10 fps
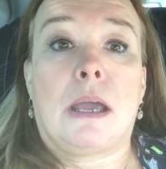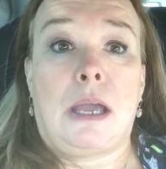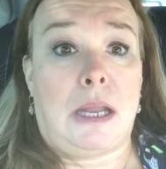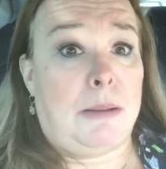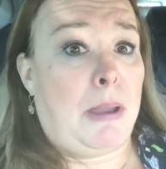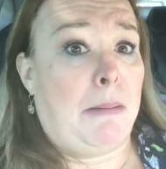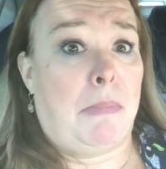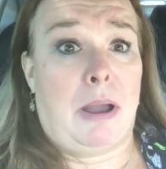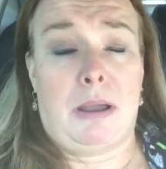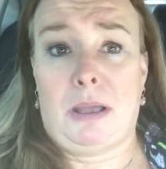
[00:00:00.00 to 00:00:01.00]
Honey, my
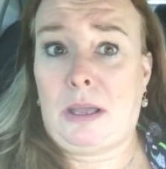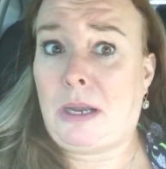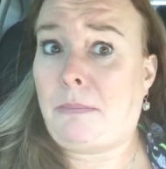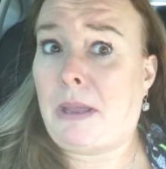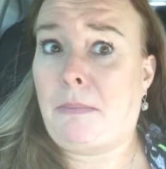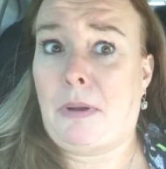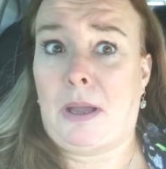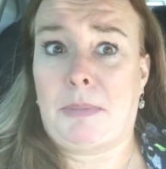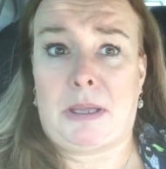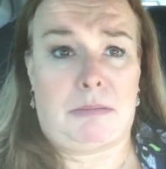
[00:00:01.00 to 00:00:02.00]

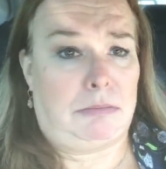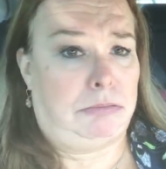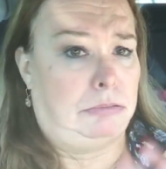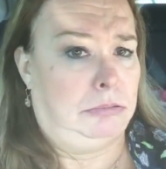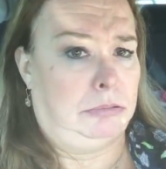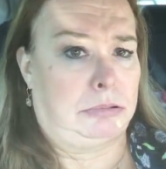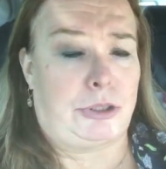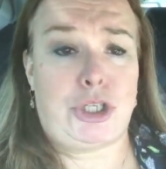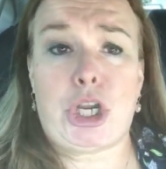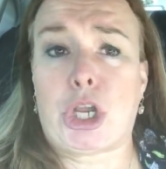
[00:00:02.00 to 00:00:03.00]
mama, ooh,
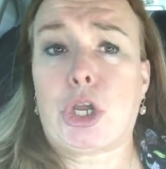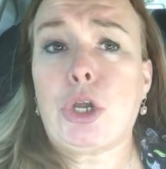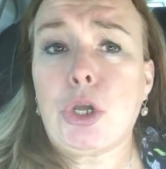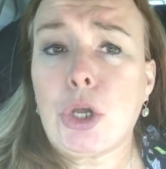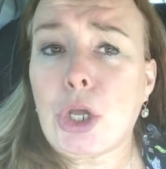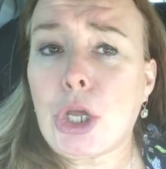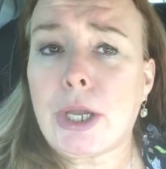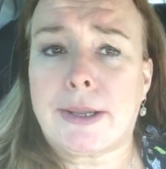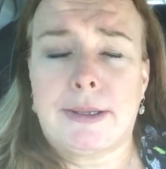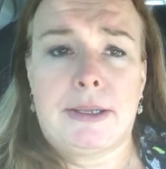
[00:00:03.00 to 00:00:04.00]
she can cook.